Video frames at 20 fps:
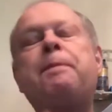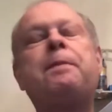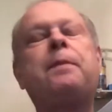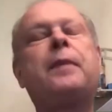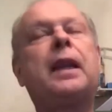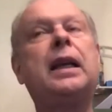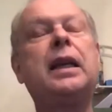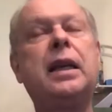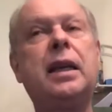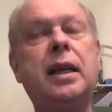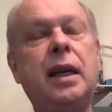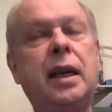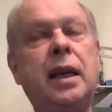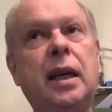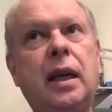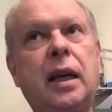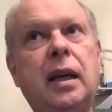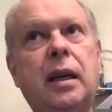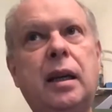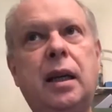he,
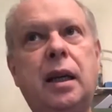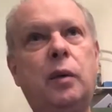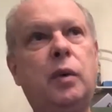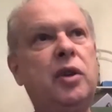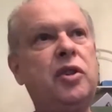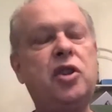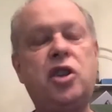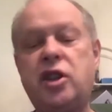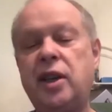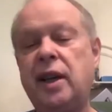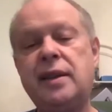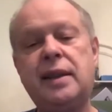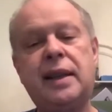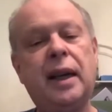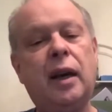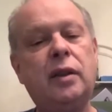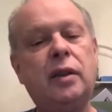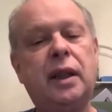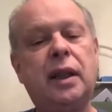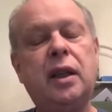he was chased
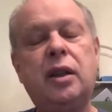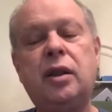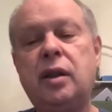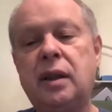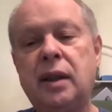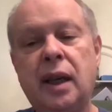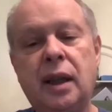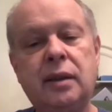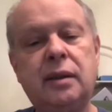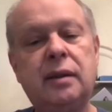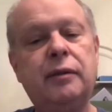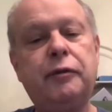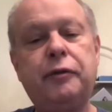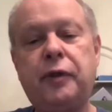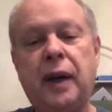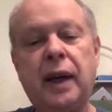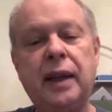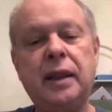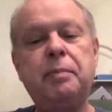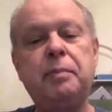out, and he could not
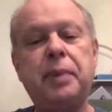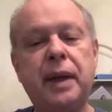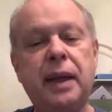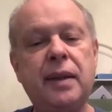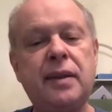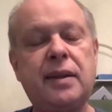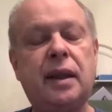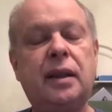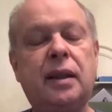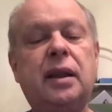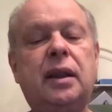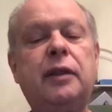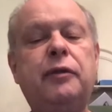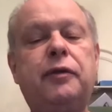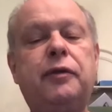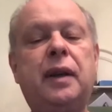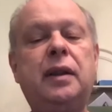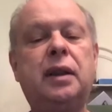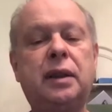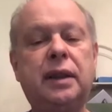find peace until he
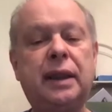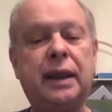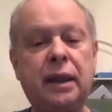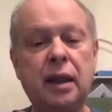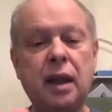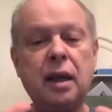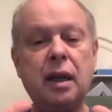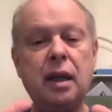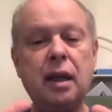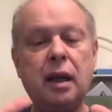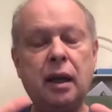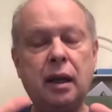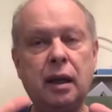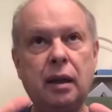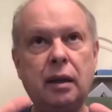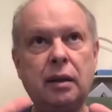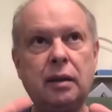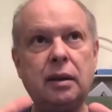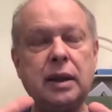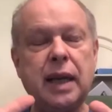found a little
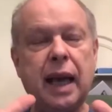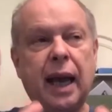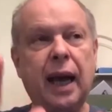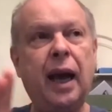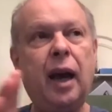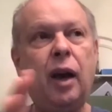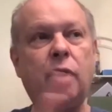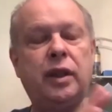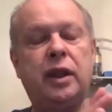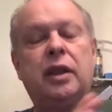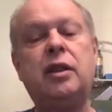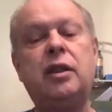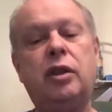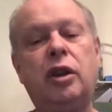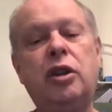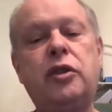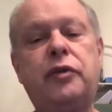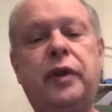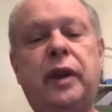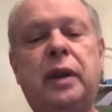town in
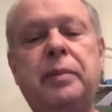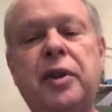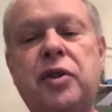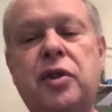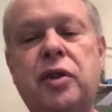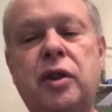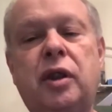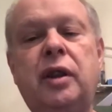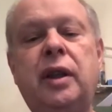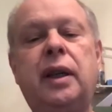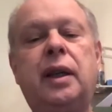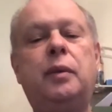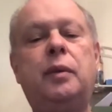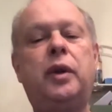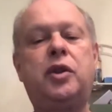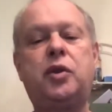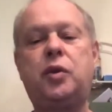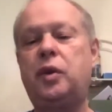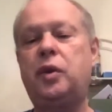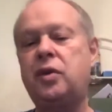Kirksville, Missouri,
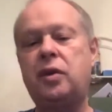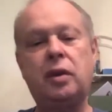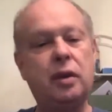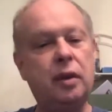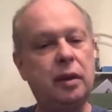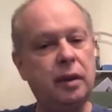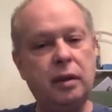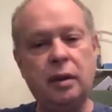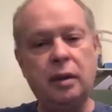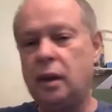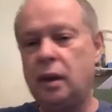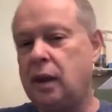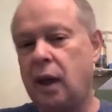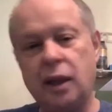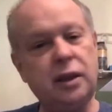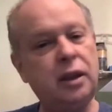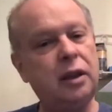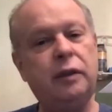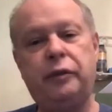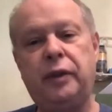which was
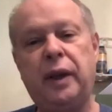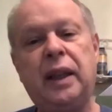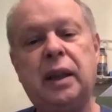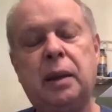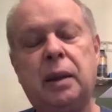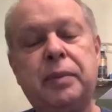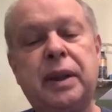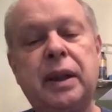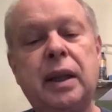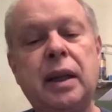underdeveloped.